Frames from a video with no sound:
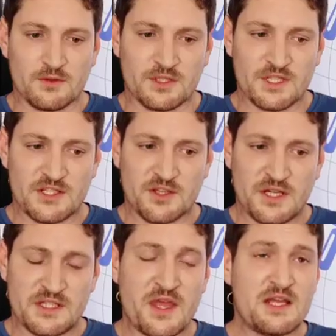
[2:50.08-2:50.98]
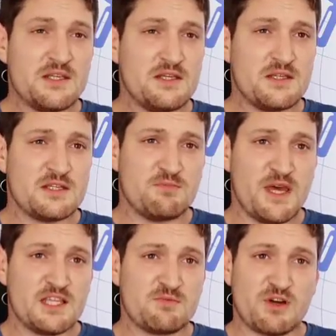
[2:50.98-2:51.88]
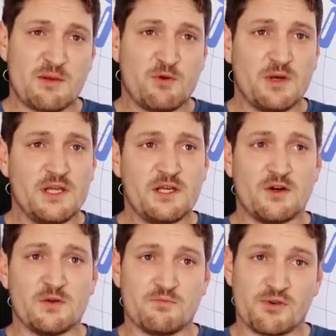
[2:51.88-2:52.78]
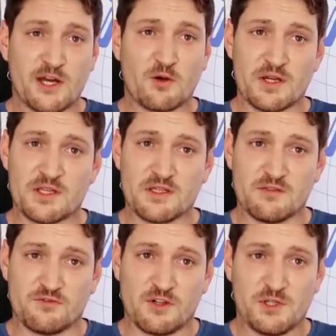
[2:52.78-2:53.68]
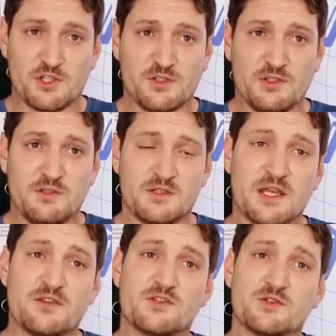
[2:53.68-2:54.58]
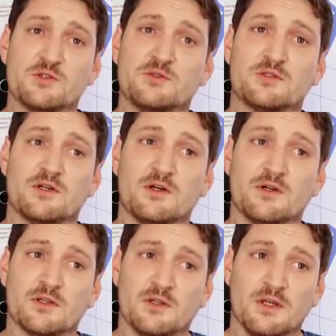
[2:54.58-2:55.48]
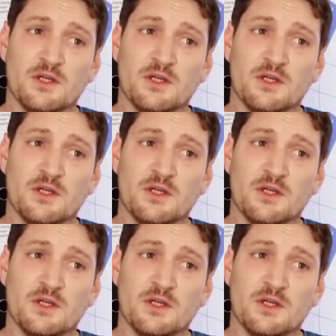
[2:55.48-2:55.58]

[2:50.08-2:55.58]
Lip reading: Disaster needs analysis is based primarily on pre-crisis information, then second on